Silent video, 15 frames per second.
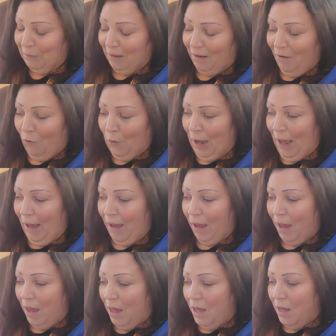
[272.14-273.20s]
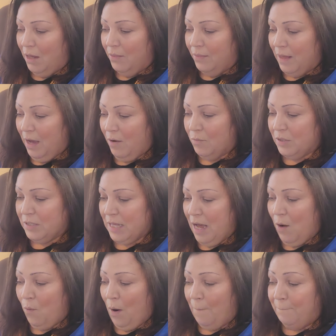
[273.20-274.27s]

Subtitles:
Okay, that was that one.